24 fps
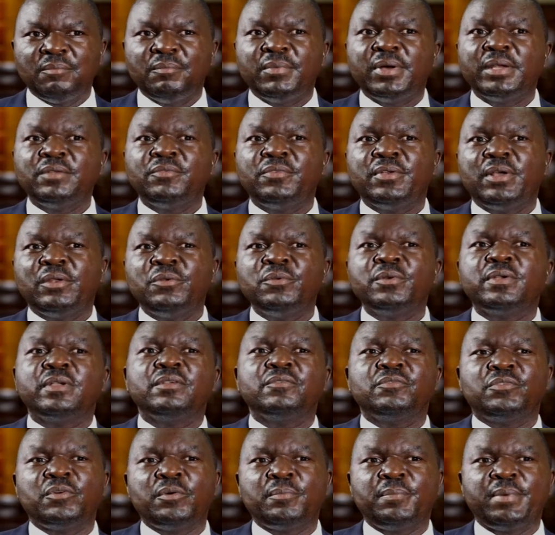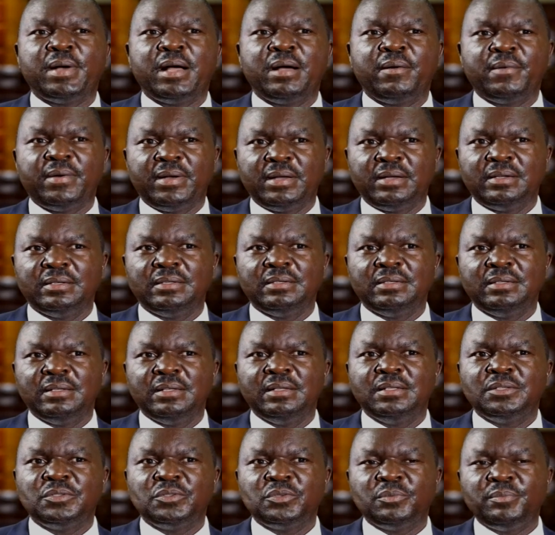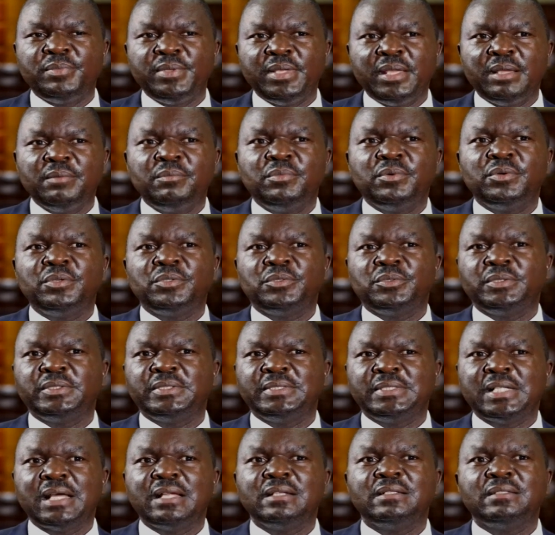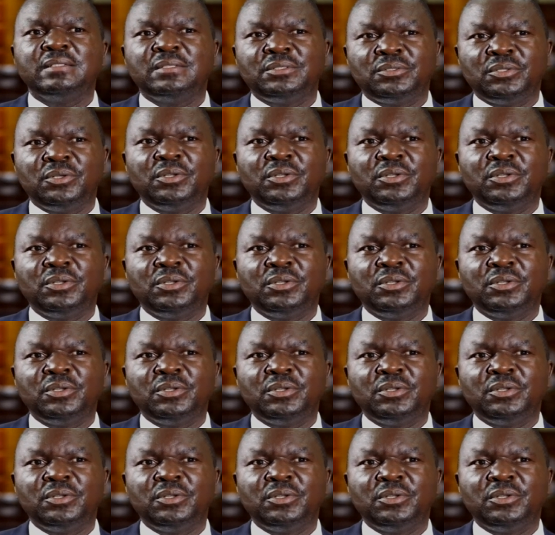But if you are looking for power, to be able to stand